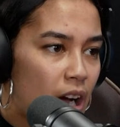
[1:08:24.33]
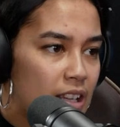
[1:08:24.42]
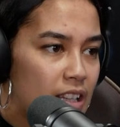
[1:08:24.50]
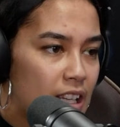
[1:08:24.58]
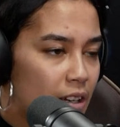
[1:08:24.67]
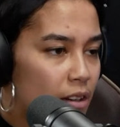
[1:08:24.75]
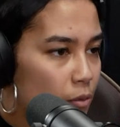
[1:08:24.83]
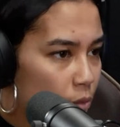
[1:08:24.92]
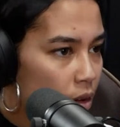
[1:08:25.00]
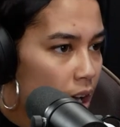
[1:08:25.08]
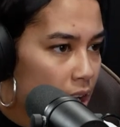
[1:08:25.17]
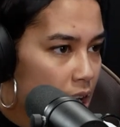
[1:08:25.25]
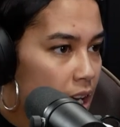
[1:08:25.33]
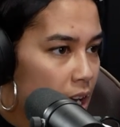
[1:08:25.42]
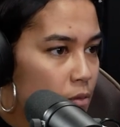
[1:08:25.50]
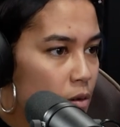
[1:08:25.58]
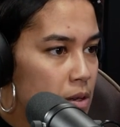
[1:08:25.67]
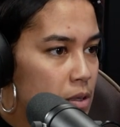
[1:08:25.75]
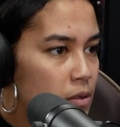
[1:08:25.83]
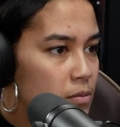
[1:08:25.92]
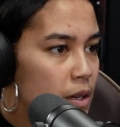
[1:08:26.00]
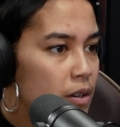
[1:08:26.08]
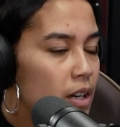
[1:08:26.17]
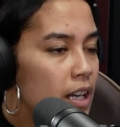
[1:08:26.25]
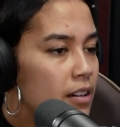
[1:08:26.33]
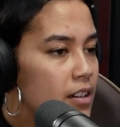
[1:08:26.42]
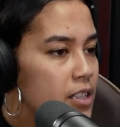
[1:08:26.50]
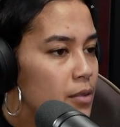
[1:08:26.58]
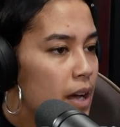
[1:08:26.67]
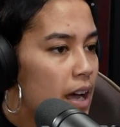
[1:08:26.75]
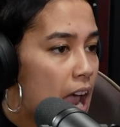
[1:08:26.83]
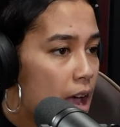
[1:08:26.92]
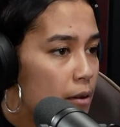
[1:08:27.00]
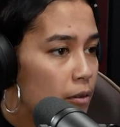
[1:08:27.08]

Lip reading: I think, what we talked about earlier, it's about